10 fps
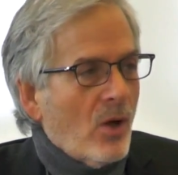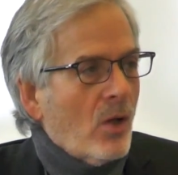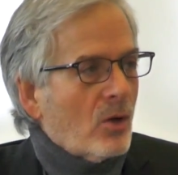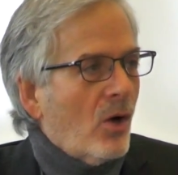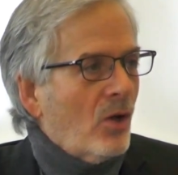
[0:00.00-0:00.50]

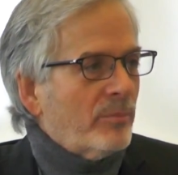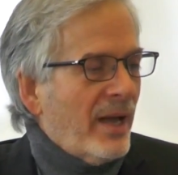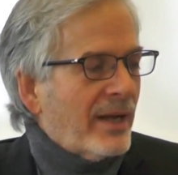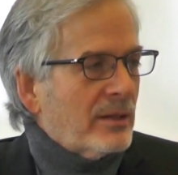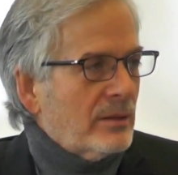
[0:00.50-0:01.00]
all called
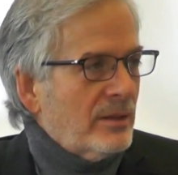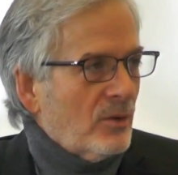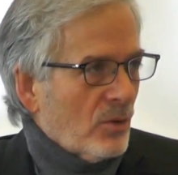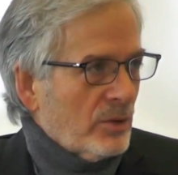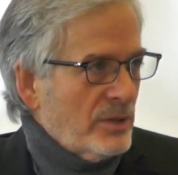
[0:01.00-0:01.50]
back in
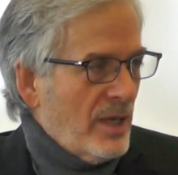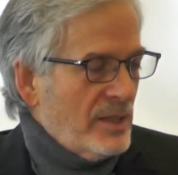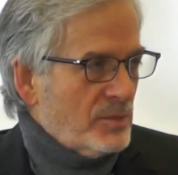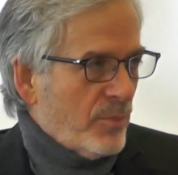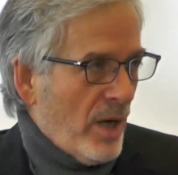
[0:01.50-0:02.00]
the early
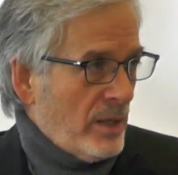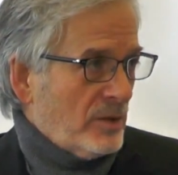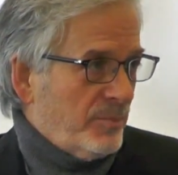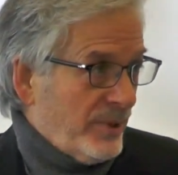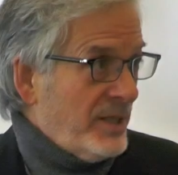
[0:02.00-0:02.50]
days
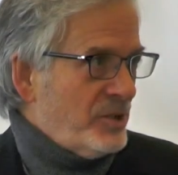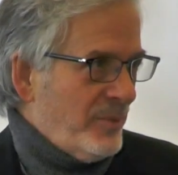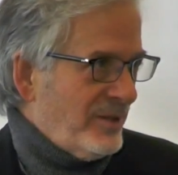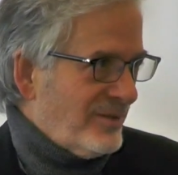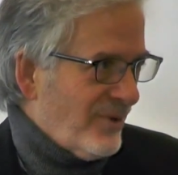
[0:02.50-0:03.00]
product
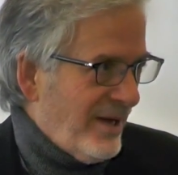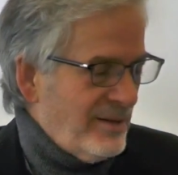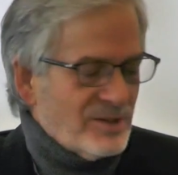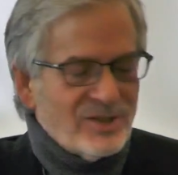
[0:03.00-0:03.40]
placement, right?